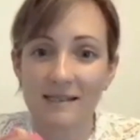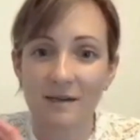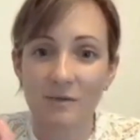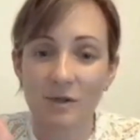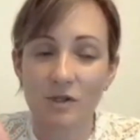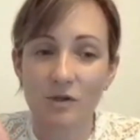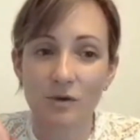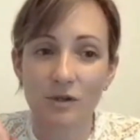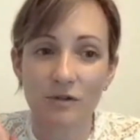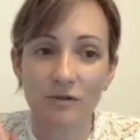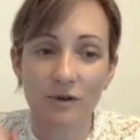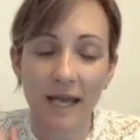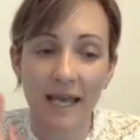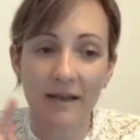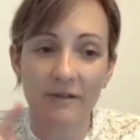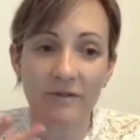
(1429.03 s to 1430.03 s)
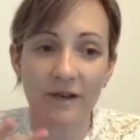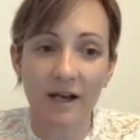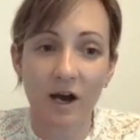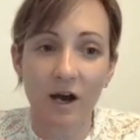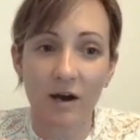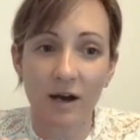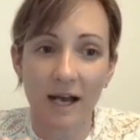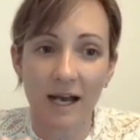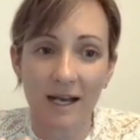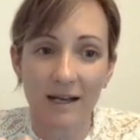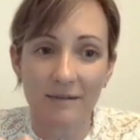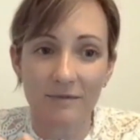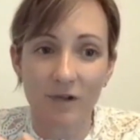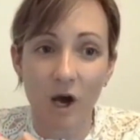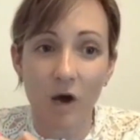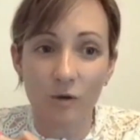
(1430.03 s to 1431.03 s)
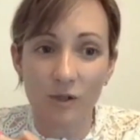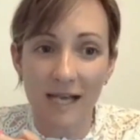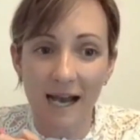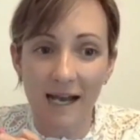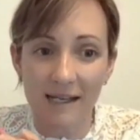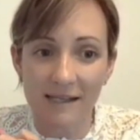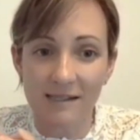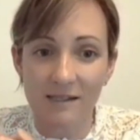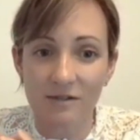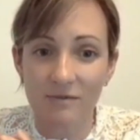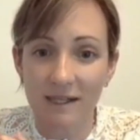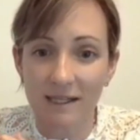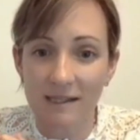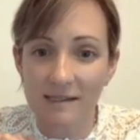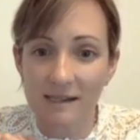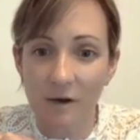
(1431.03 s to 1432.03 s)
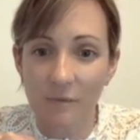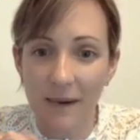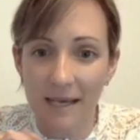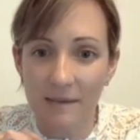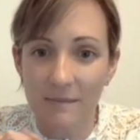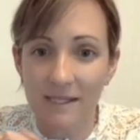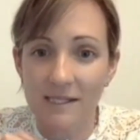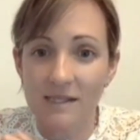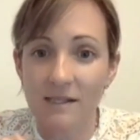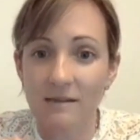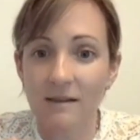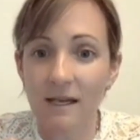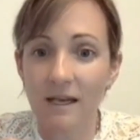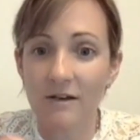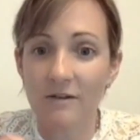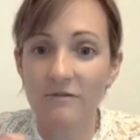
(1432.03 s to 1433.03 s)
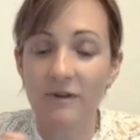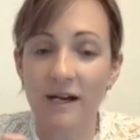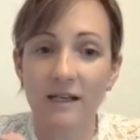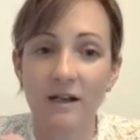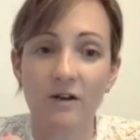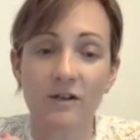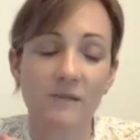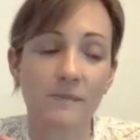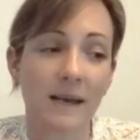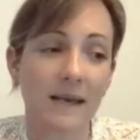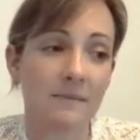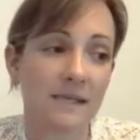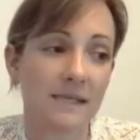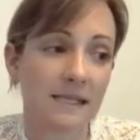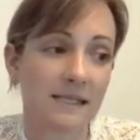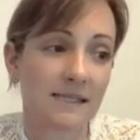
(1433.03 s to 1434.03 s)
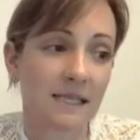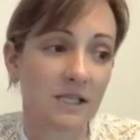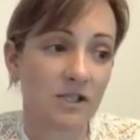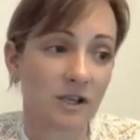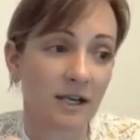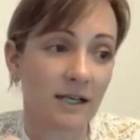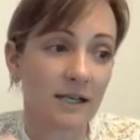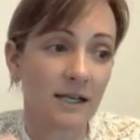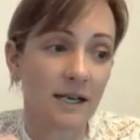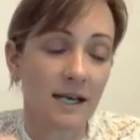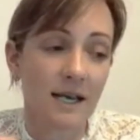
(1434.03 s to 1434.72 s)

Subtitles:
And I'm sure you have a whole task to reconcile payments and find lost payments, etc.